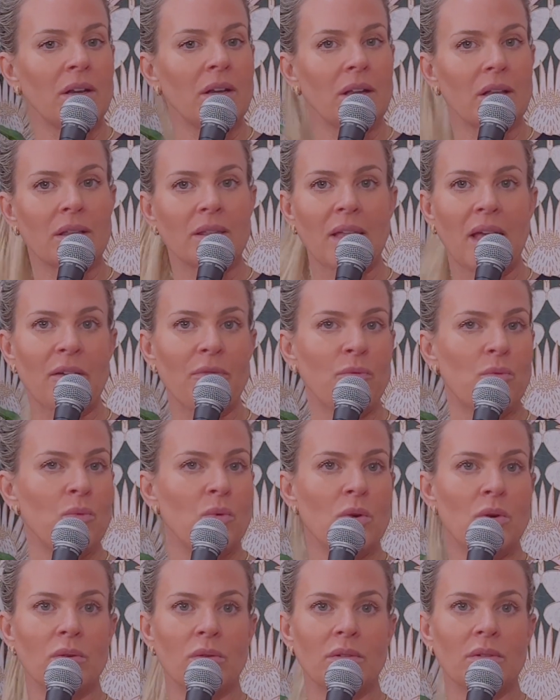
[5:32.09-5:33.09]
life
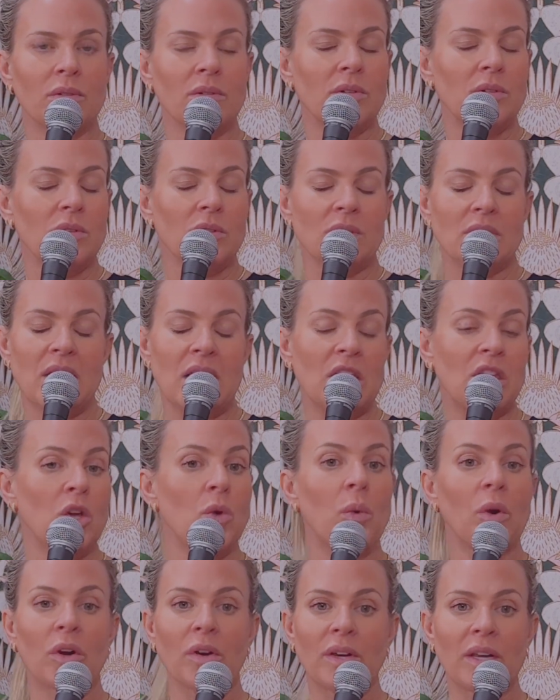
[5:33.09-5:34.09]
will take you
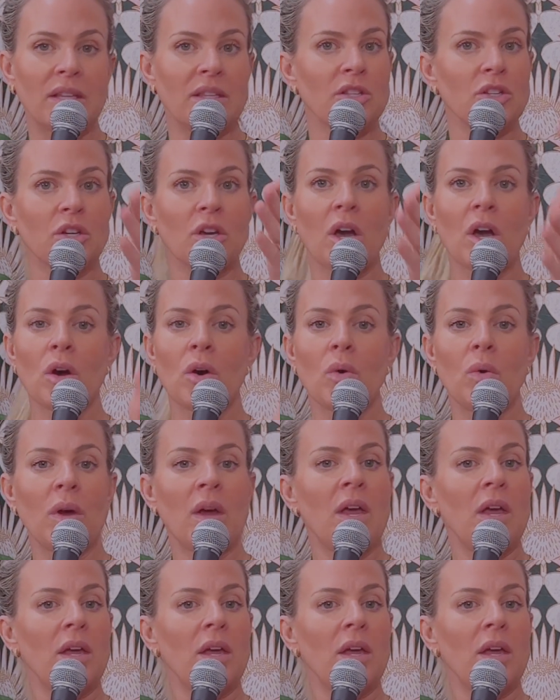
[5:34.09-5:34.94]
where it needs to go.